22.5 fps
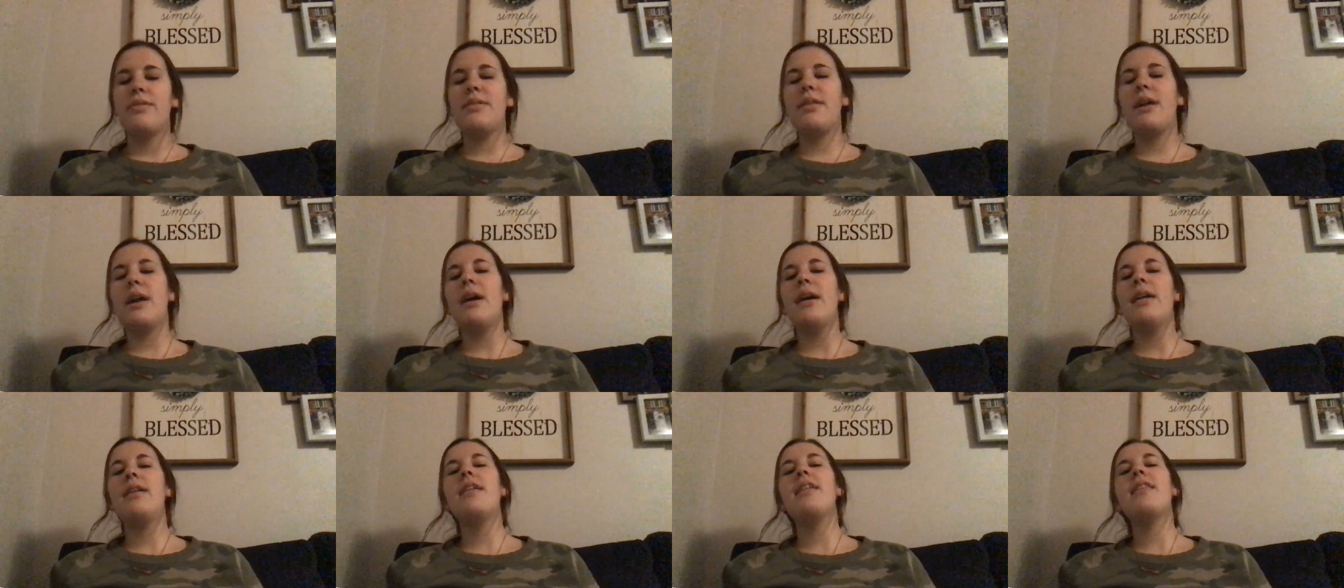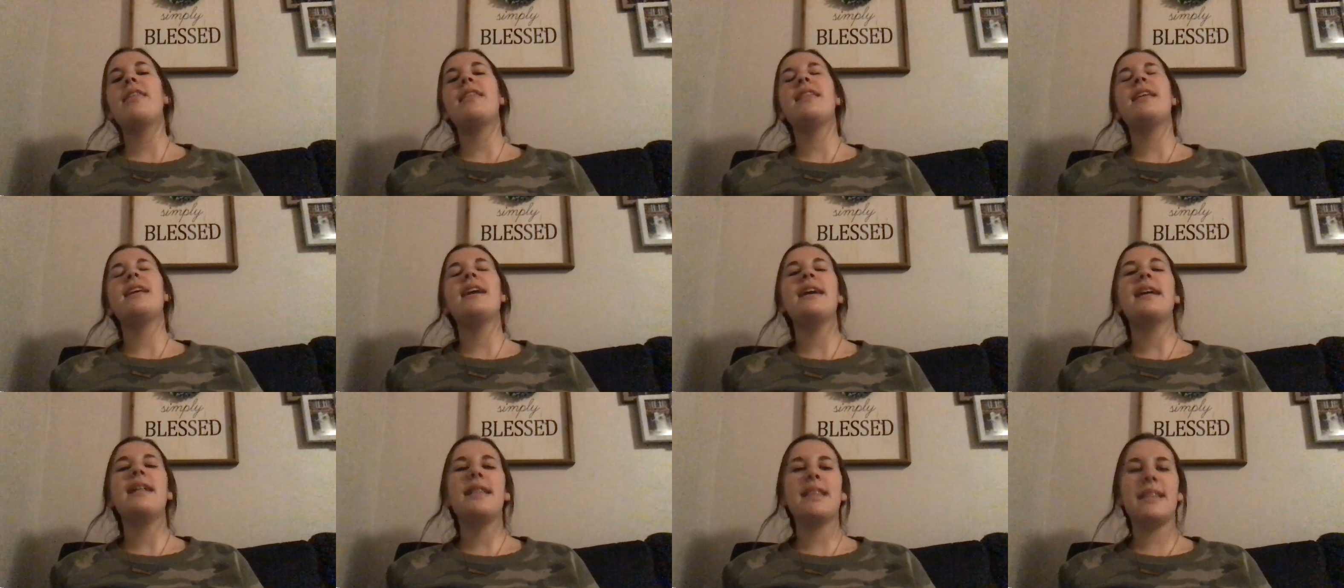Then
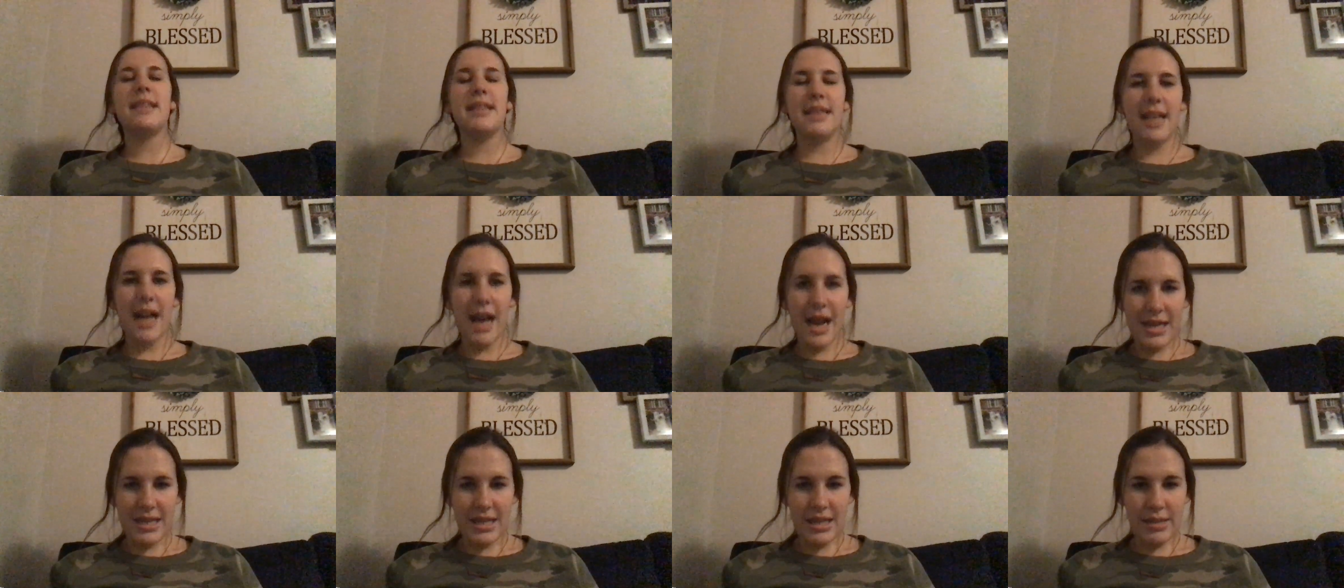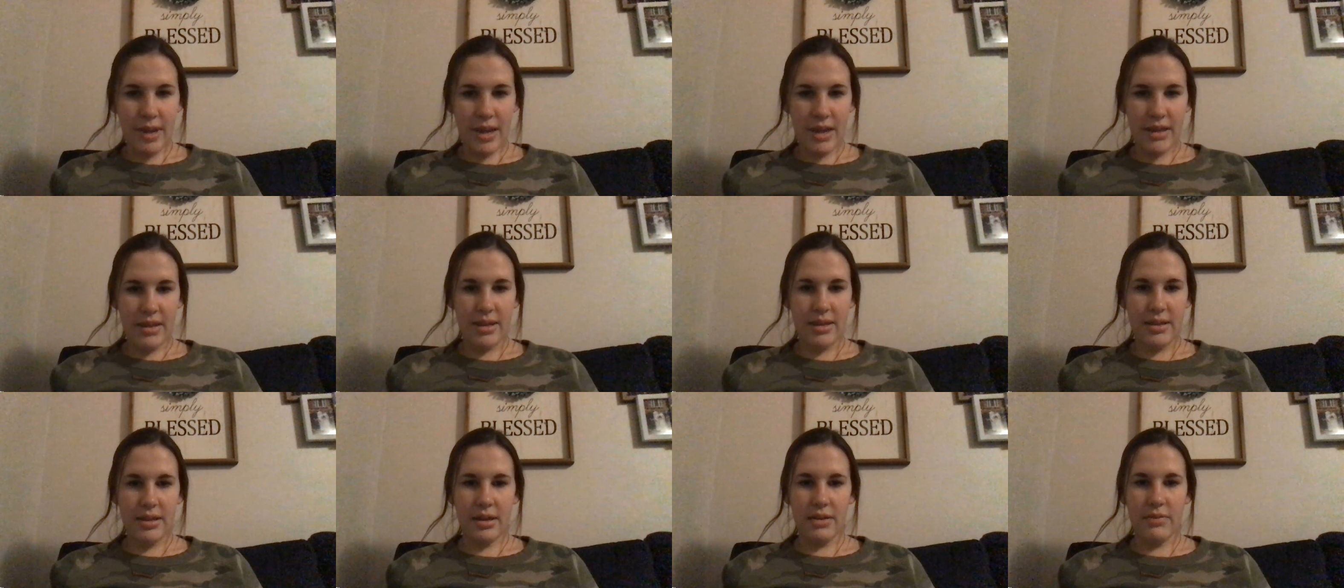the last
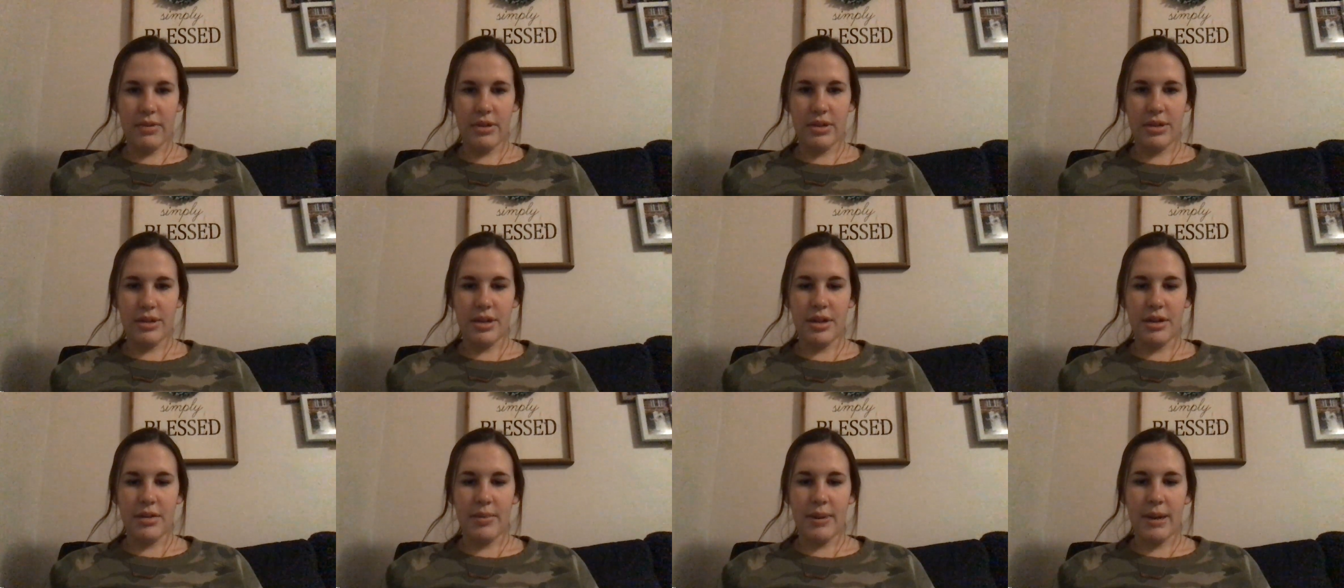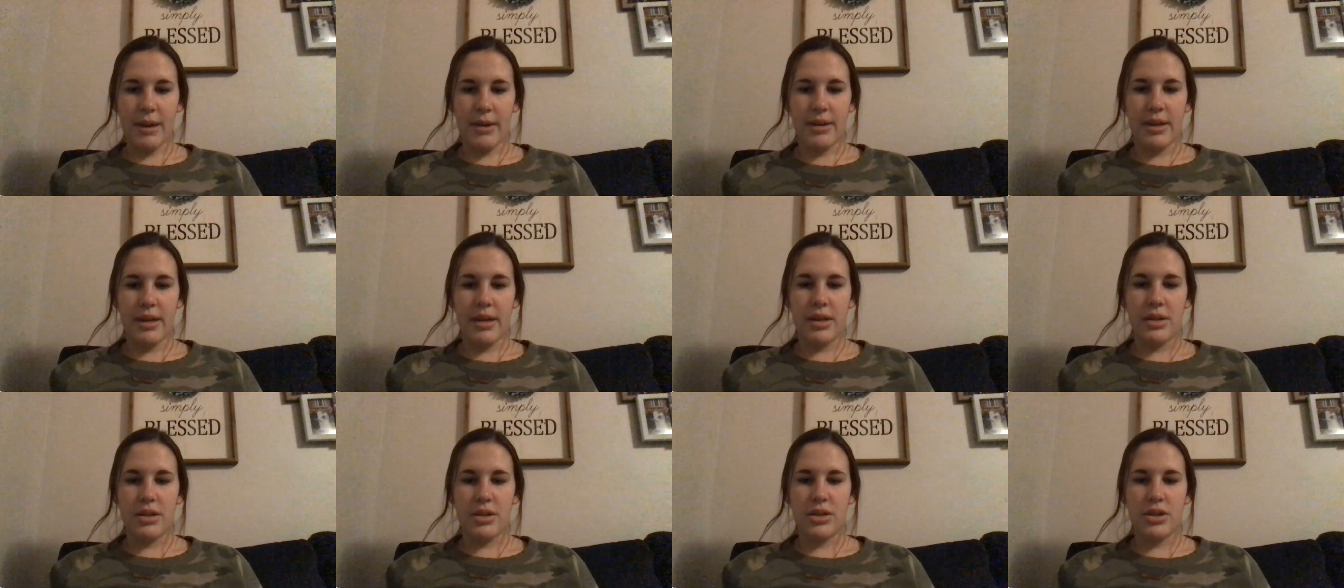method that I want to talk about
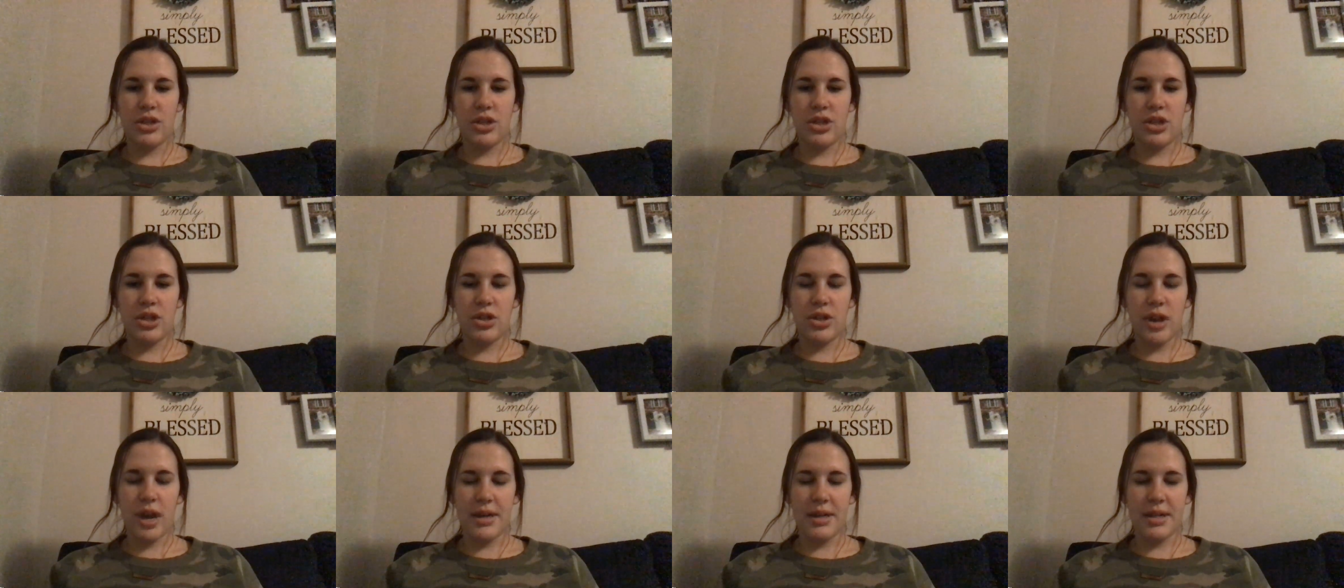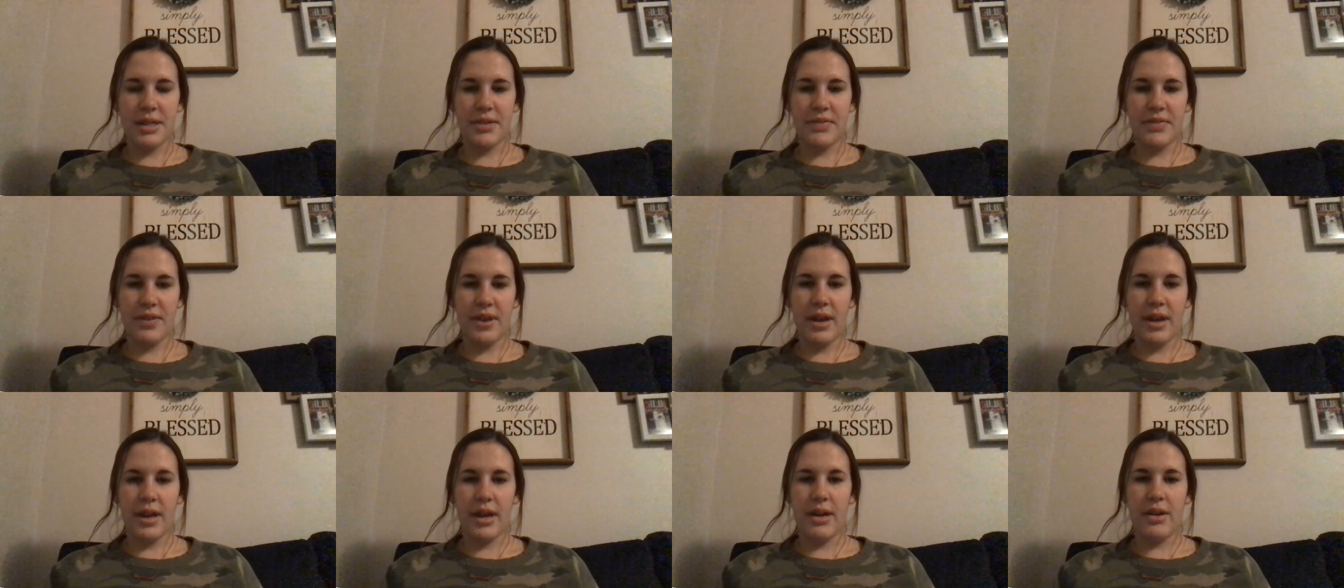is
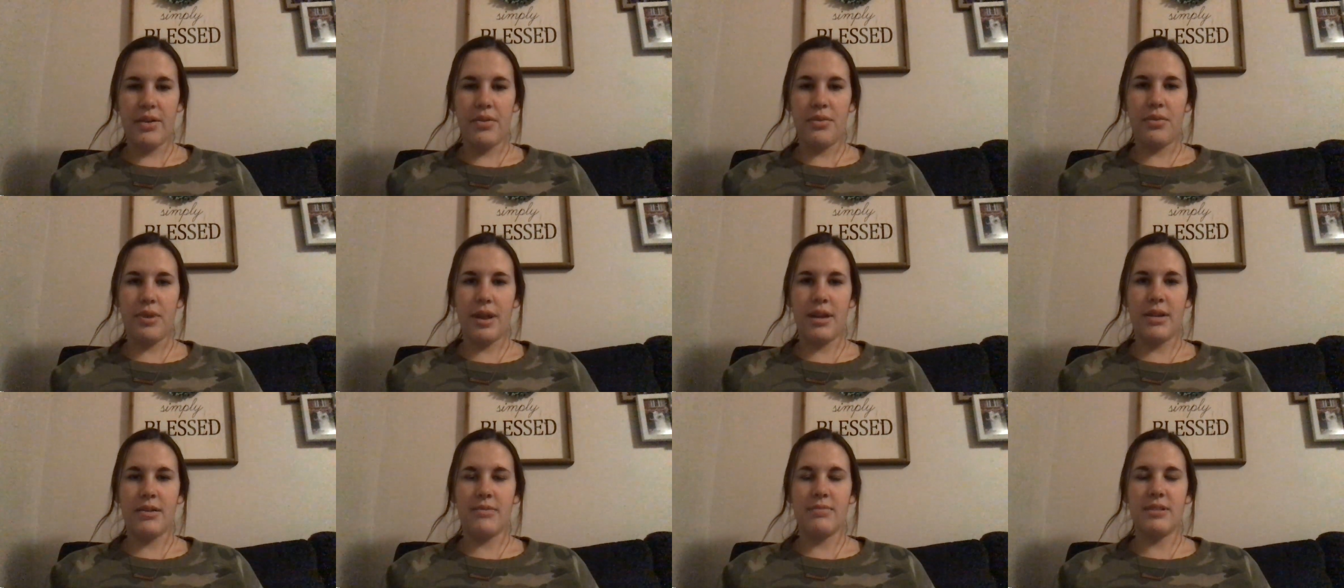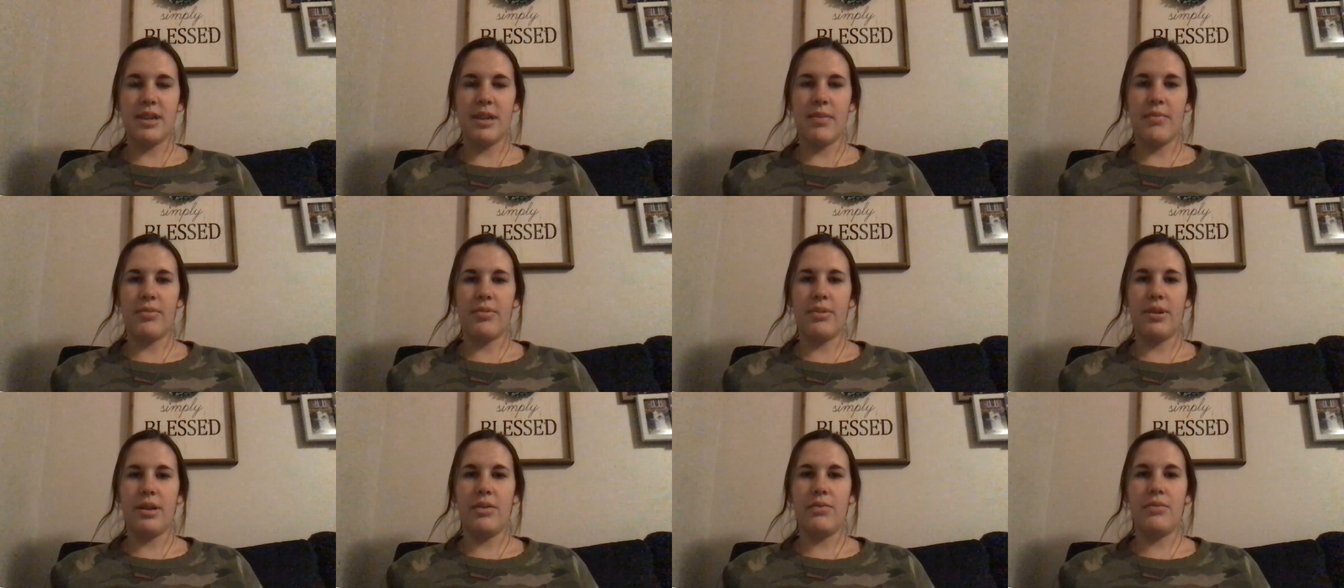stratified random
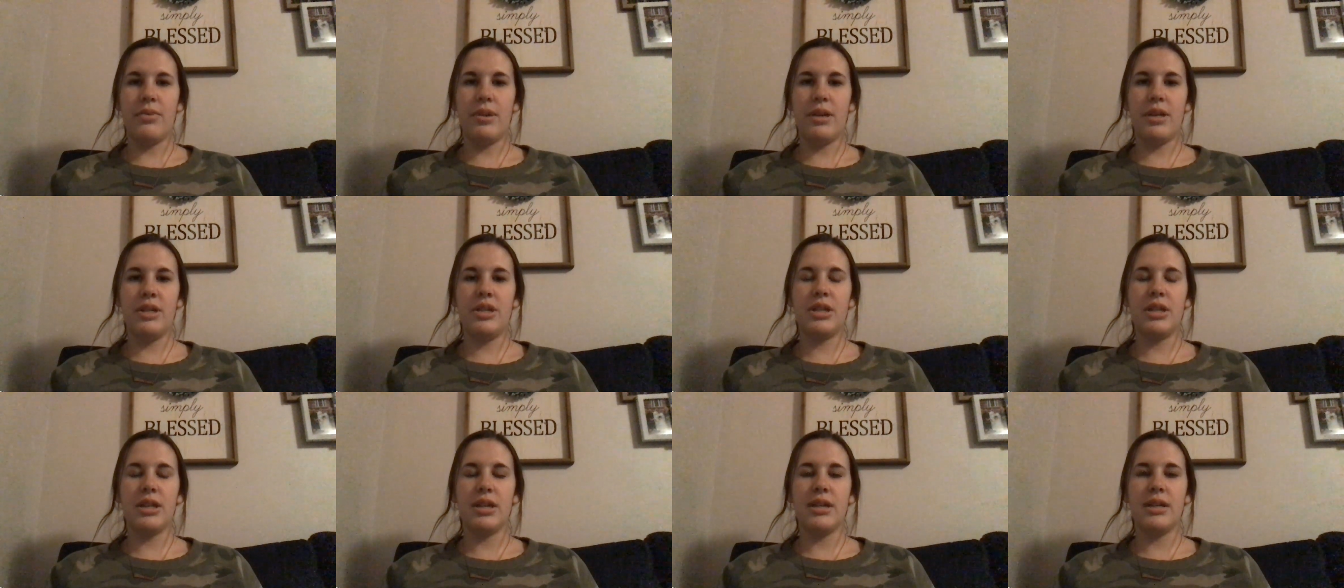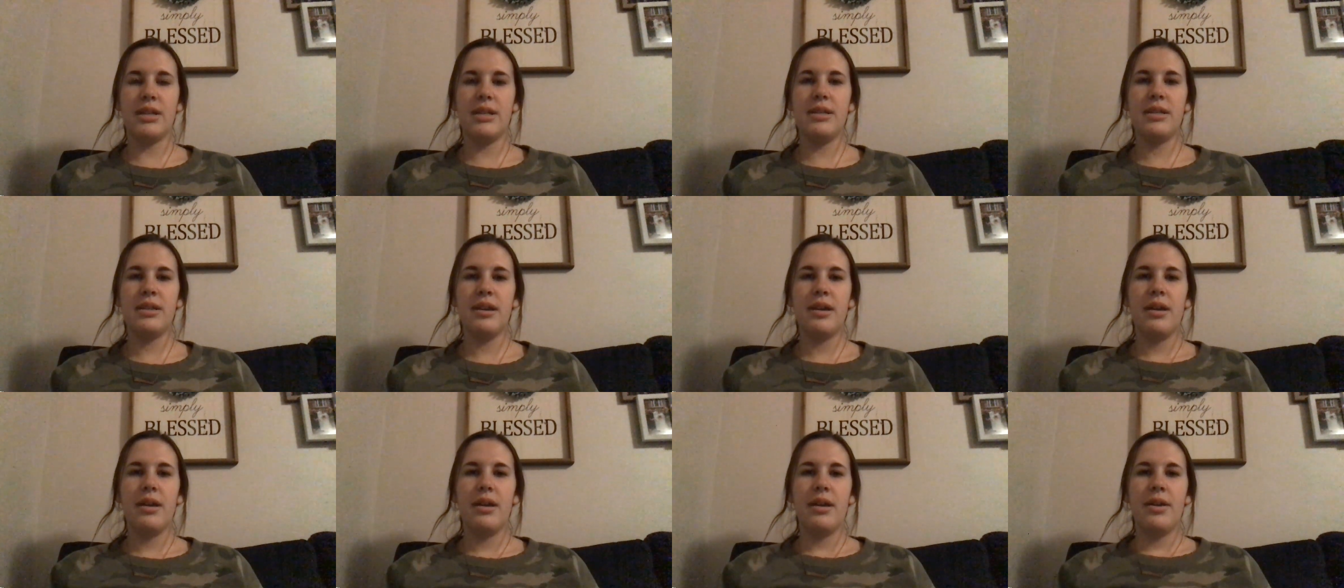sampling, which is